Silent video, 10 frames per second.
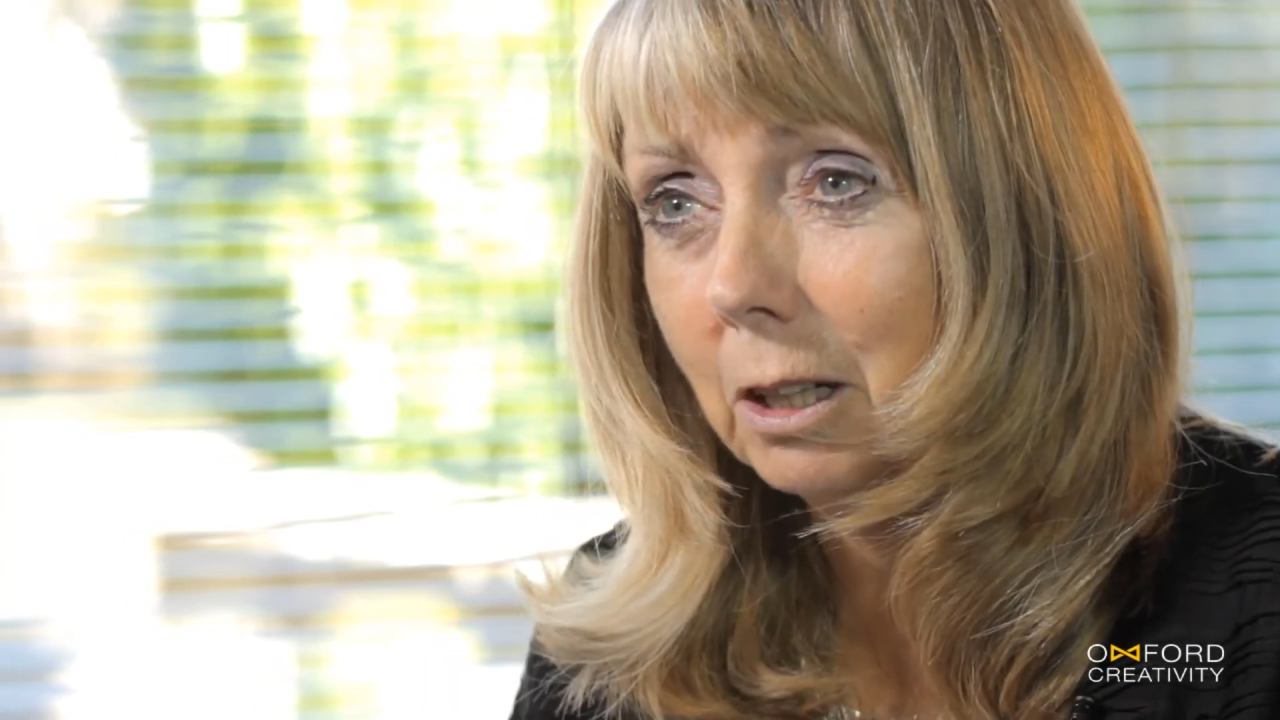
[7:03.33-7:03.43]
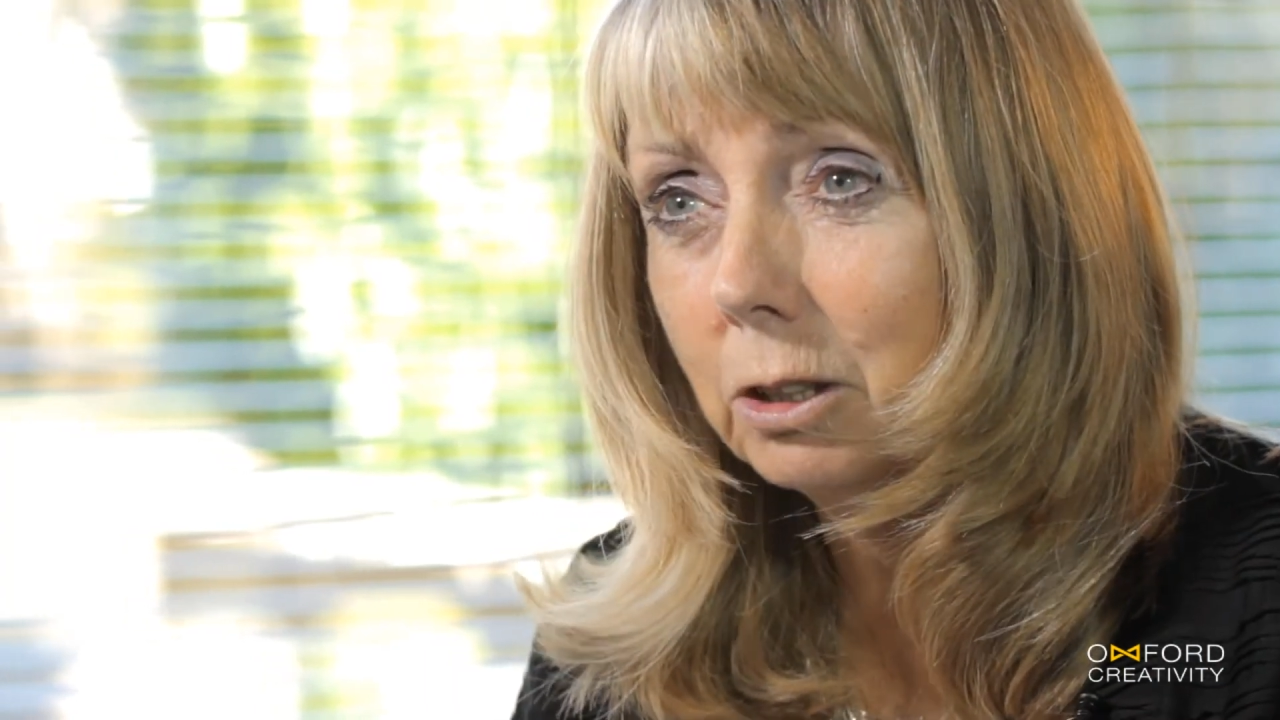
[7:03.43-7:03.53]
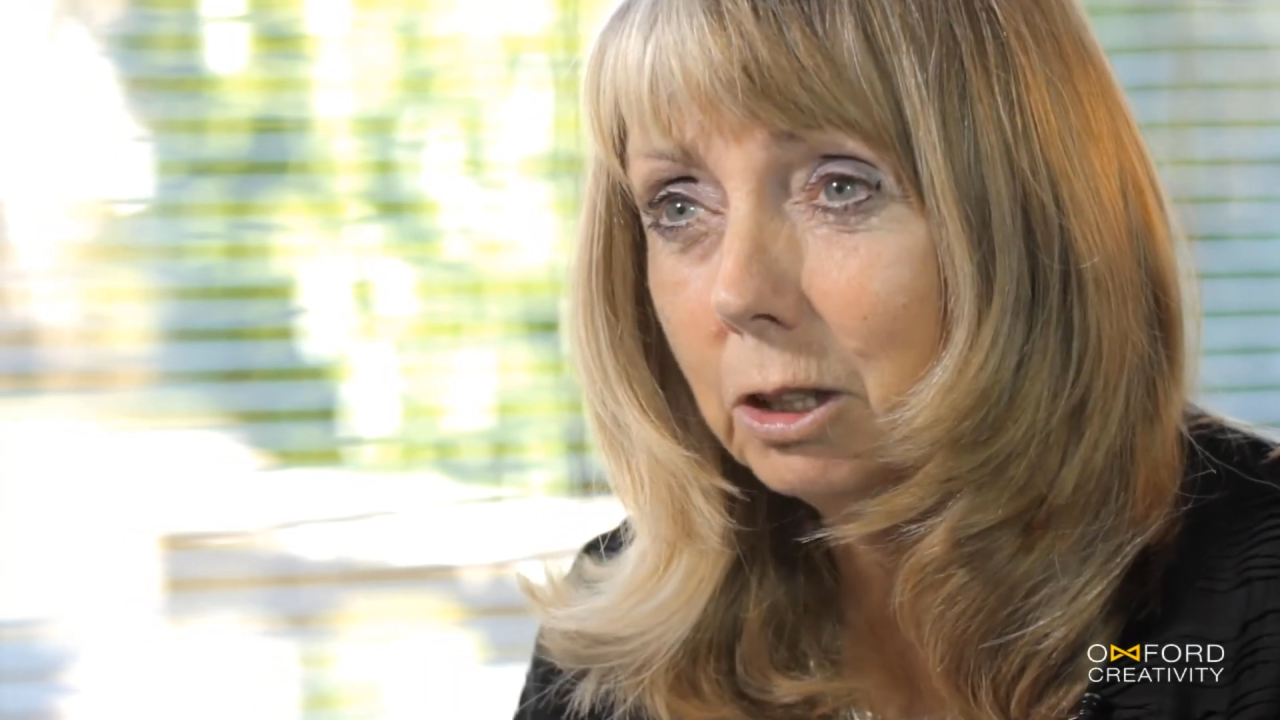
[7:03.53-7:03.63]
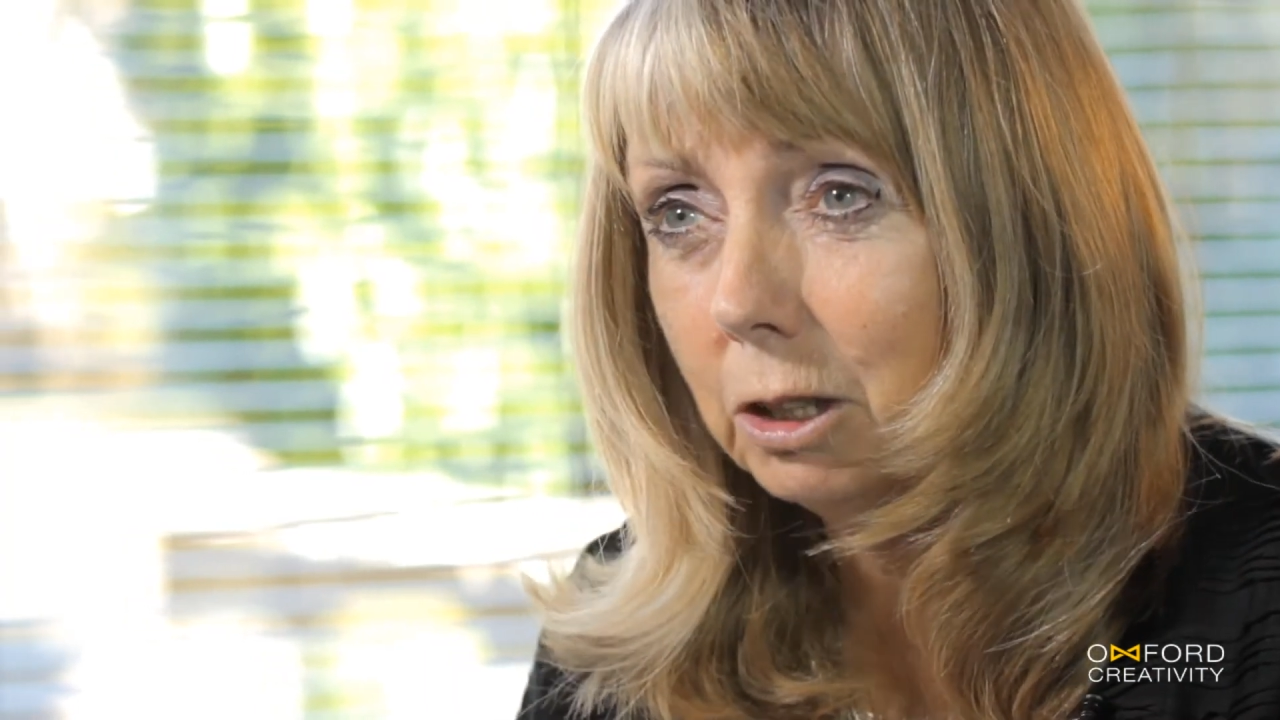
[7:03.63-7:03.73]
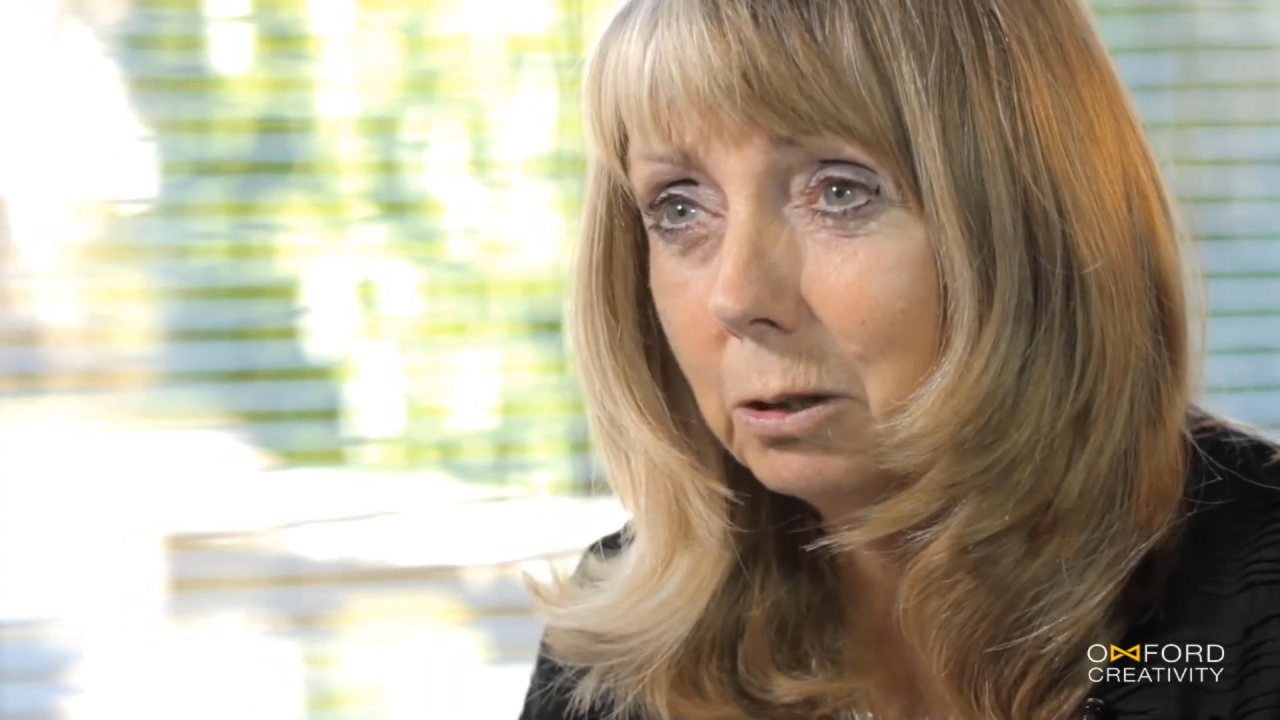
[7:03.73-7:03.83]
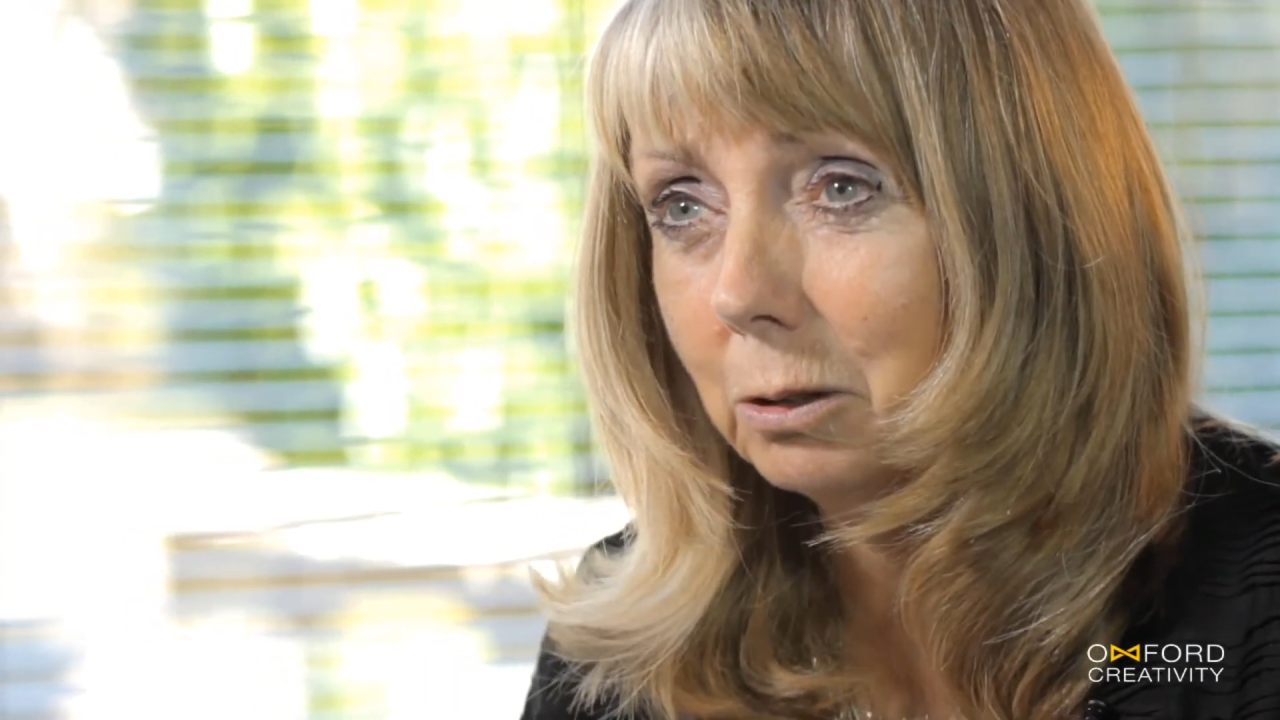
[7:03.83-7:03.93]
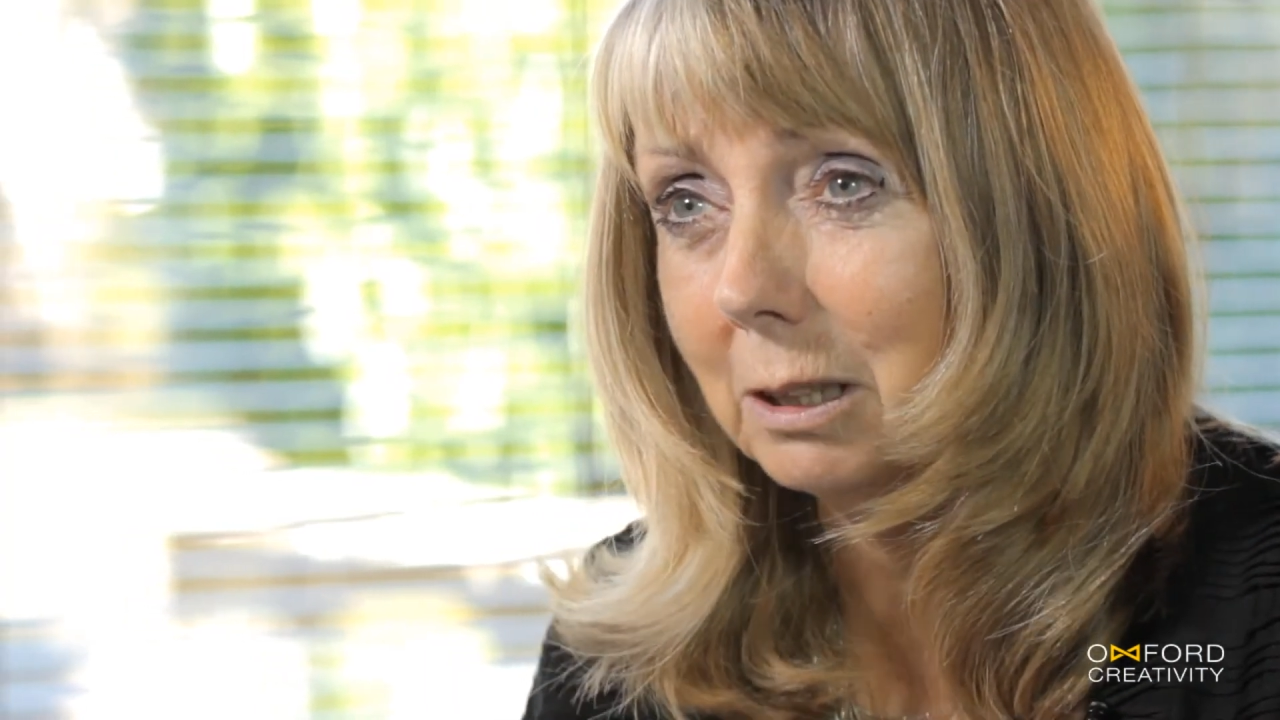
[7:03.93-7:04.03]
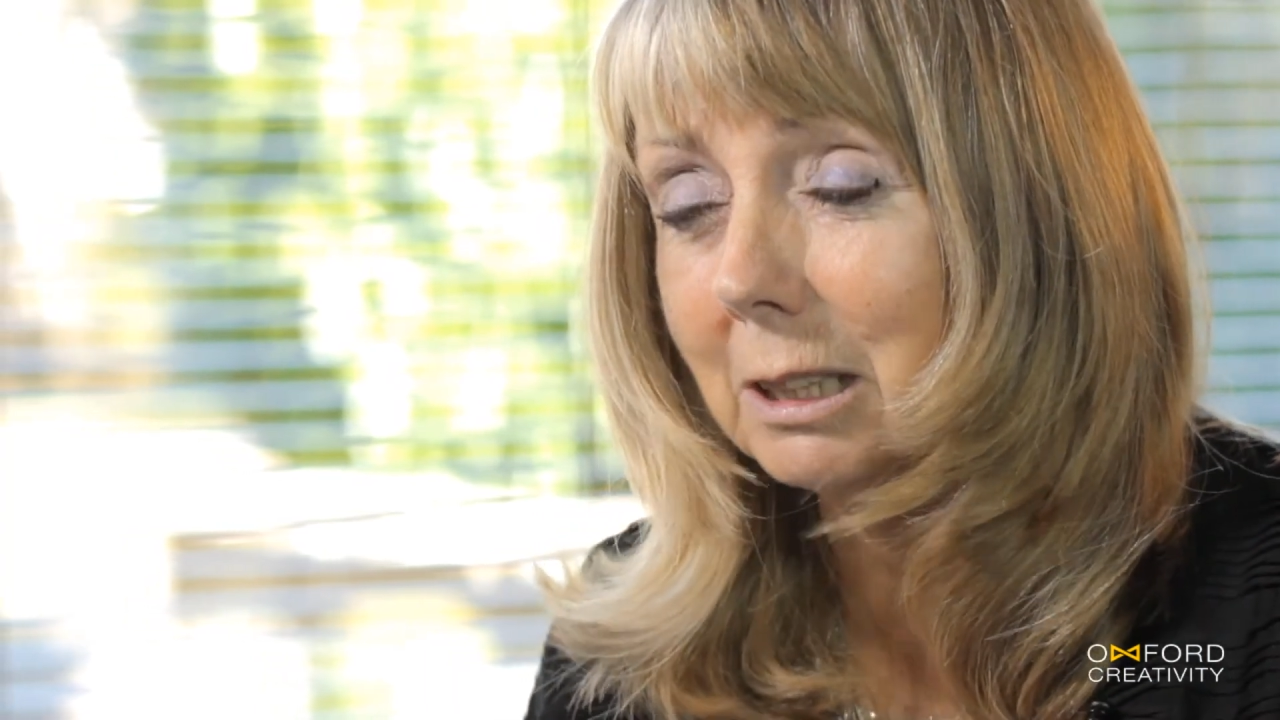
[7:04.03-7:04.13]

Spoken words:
to use